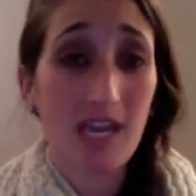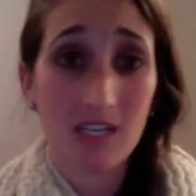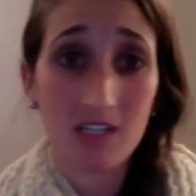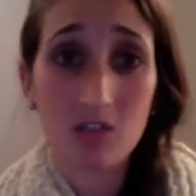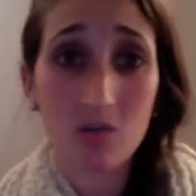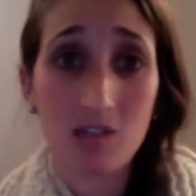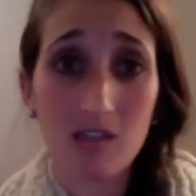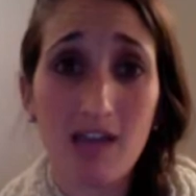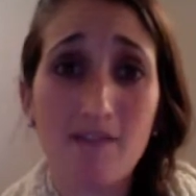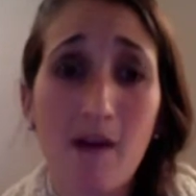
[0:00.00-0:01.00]
and in your real
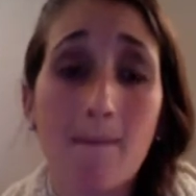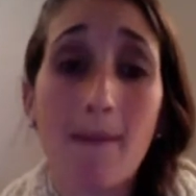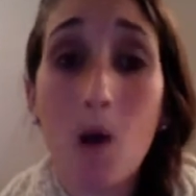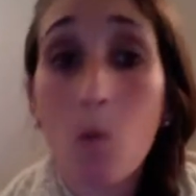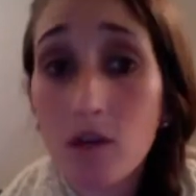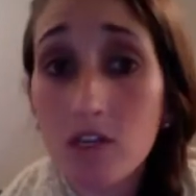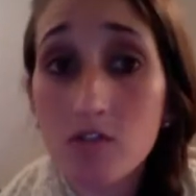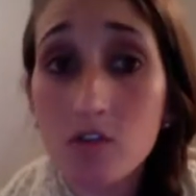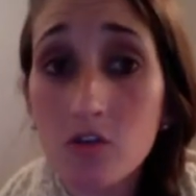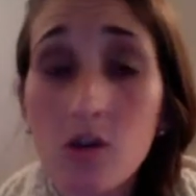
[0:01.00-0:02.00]
life about what you
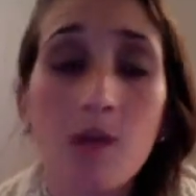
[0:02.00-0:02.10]
do,